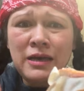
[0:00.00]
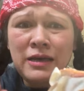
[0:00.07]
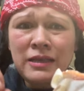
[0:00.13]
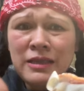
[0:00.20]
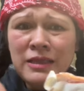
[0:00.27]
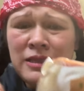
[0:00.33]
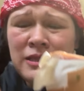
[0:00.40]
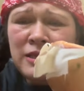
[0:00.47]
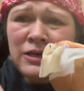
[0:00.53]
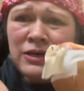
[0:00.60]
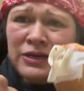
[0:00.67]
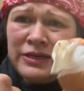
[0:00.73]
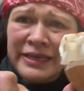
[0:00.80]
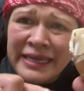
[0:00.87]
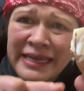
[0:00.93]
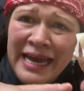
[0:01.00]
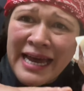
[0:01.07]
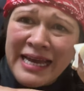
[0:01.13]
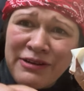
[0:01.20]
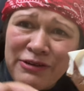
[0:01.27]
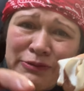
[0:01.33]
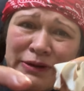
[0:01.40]
Look, he
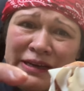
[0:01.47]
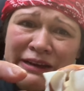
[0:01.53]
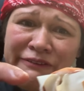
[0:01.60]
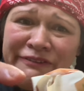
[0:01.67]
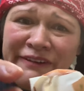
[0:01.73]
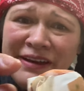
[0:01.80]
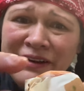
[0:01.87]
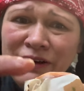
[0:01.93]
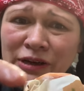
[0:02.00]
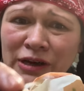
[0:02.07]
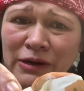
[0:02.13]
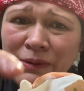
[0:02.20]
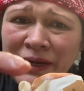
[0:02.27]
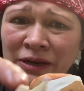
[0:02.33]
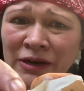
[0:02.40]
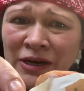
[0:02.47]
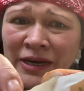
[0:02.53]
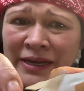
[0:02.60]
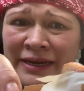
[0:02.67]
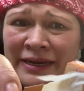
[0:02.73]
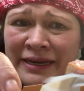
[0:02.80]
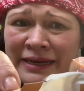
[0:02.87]
had already feather going
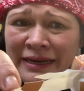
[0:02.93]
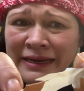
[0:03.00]
on.